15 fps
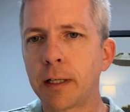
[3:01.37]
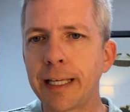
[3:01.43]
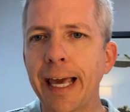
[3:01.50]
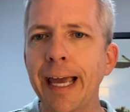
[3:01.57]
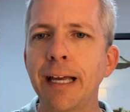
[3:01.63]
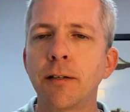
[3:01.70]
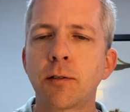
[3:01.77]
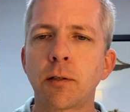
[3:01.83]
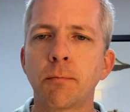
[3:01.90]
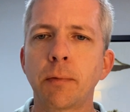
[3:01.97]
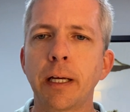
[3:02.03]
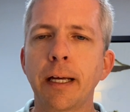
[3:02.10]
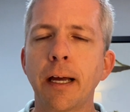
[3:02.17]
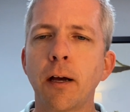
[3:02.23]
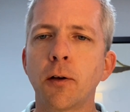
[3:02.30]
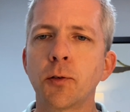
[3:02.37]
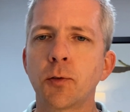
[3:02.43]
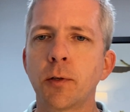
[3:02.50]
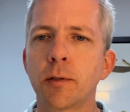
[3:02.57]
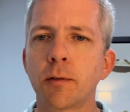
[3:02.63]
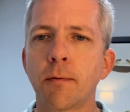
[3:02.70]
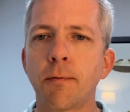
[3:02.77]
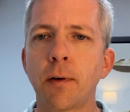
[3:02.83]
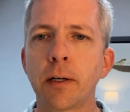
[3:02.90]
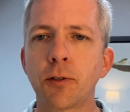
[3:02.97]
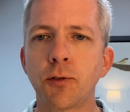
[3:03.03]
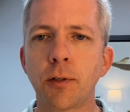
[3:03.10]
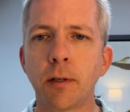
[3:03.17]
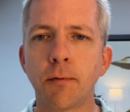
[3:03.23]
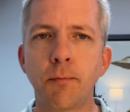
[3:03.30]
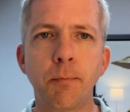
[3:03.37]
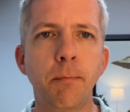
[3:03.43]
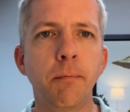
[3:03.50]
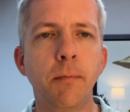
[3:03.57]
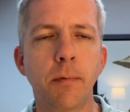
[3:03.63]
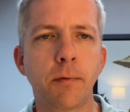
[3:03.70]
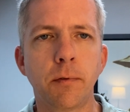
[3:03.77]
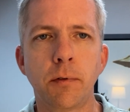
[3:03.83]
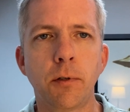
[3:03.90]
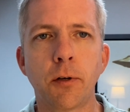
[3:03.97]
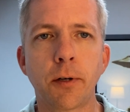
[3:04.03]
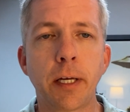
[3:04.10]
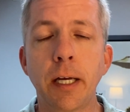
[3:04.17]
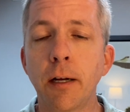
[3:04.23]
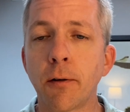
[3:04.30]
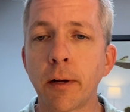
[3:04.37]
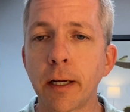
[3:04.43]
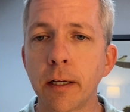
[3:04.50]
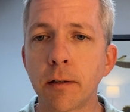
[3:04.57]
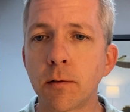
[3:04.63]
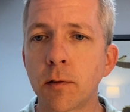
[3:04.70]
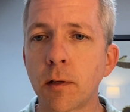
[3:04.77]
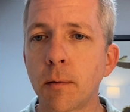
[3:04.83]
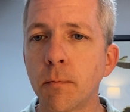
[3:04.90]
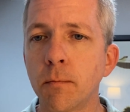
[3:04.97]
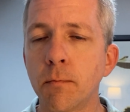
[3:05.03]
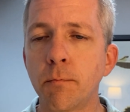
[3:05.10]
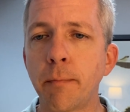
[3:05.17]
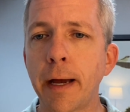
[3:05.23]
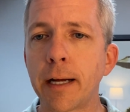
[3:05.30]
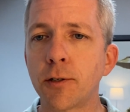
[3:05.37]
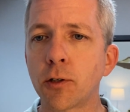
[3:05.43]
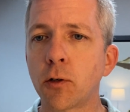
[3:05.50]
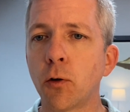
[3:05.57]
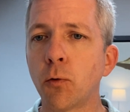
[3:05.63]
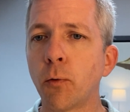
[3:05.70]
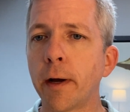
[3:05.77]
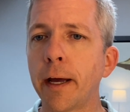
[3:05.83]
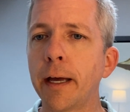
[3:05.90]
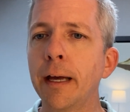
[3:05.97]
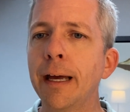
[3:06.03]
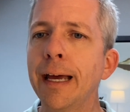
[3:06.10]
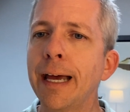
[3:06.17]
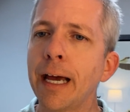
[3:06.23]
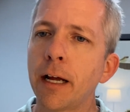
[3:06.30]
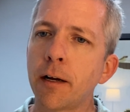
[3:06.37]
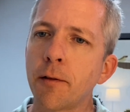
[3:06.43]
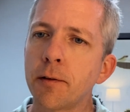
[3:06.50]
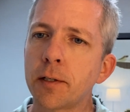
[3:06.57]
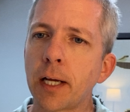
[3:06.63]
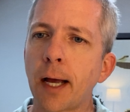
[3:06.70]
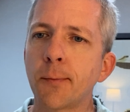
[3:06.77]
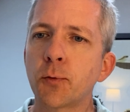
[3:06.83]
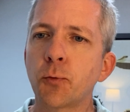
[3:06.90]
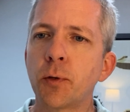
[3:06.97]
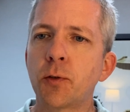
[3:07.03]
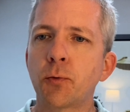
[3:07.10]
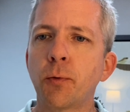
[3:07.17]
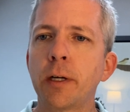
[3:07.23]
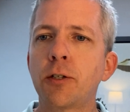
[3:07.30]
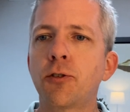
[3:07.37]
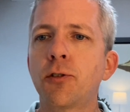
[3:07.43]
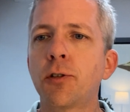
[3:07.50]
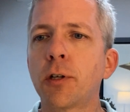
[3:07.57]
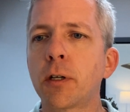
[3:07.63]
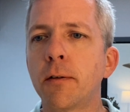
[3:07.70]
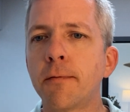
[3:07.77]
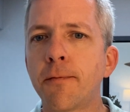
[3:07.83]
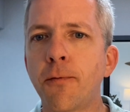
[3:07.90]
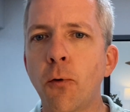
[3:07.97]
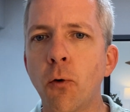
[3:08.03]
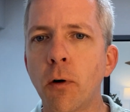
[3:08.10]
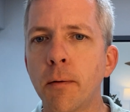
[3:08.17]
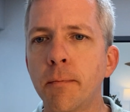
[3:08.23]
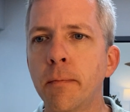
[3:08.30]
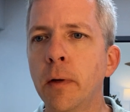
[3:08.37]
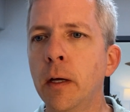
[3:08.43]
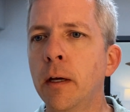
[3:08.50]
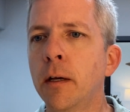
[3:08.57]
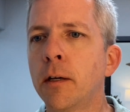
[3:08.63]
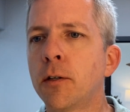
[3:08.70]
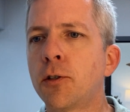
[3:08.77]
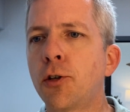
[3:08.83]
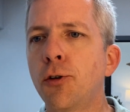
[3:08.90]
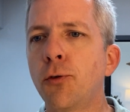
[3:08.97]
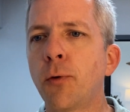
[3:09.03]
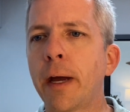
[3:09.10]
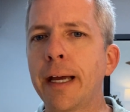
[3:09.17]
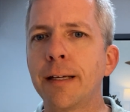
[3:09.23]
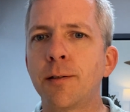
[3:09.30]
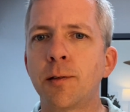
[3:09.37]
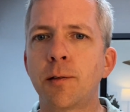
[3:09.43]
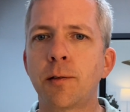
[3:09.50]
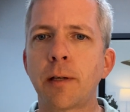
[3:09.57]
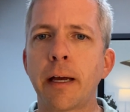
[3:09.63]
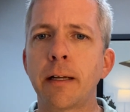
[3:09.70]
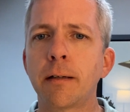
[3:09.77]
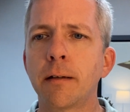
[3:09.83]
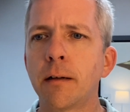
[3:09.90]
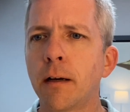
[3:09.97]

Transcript: gain something else or as a function of your hearing in some magical way. And other times we switch to conform to a set,